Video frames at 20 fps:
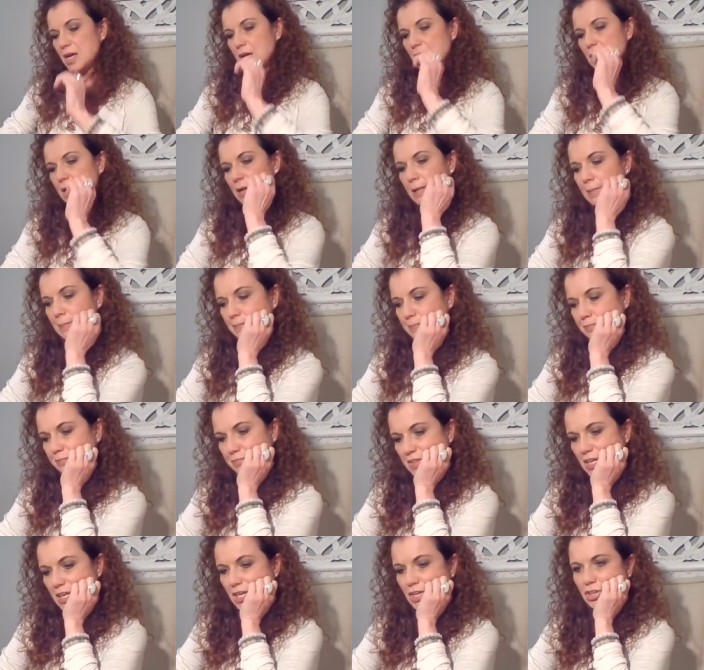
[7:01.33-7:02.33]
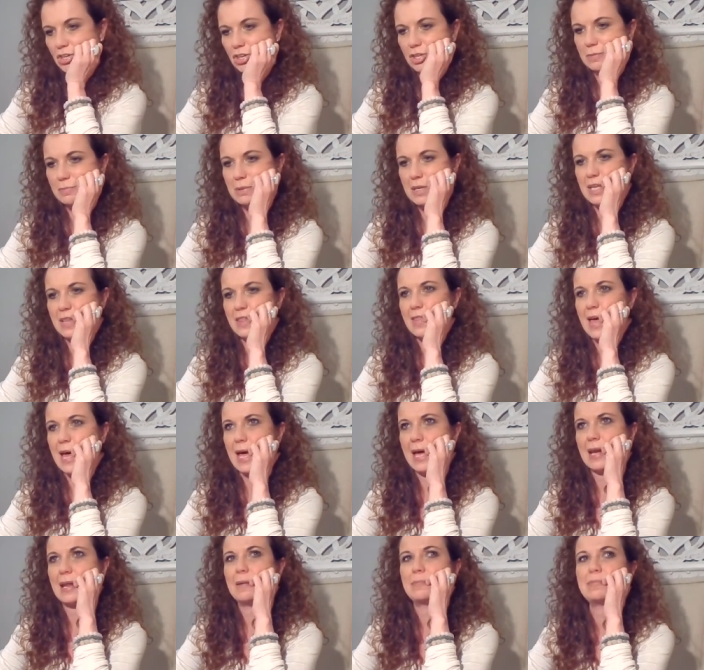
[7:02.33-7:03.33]
It could be
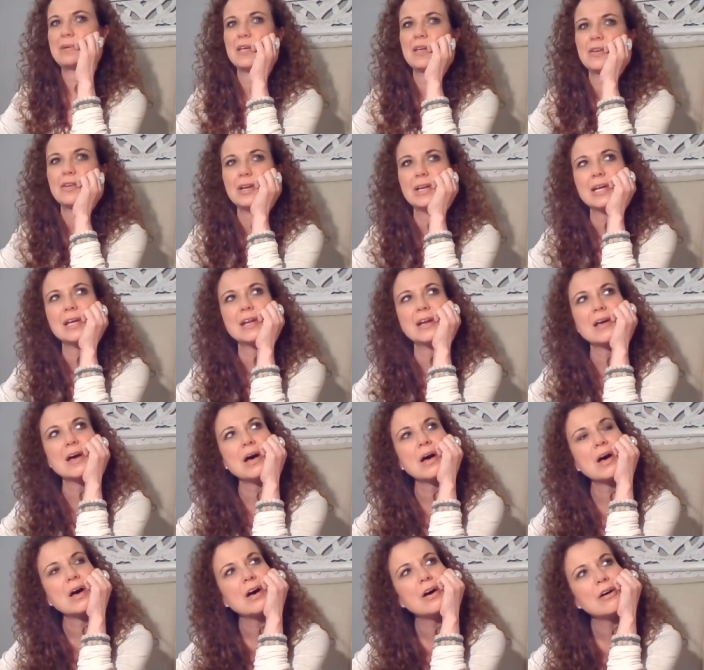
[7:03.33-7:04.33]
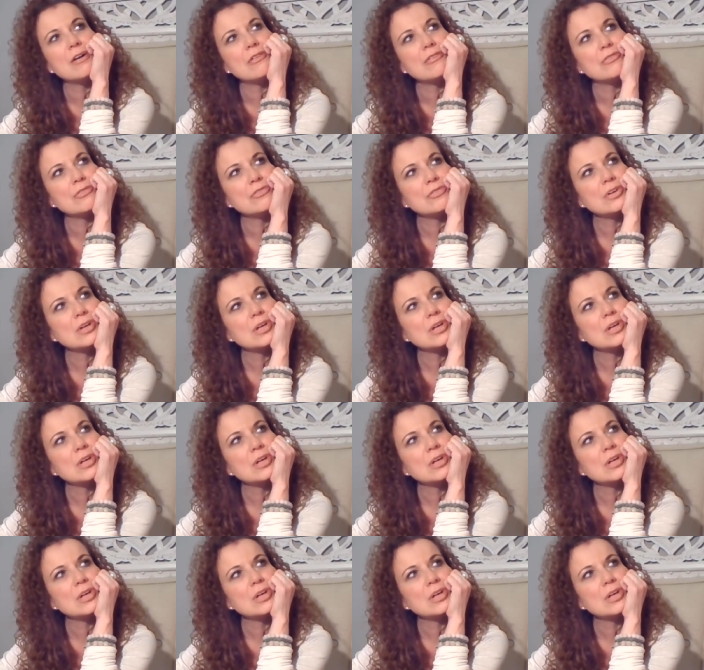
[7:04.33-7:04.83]
that a period of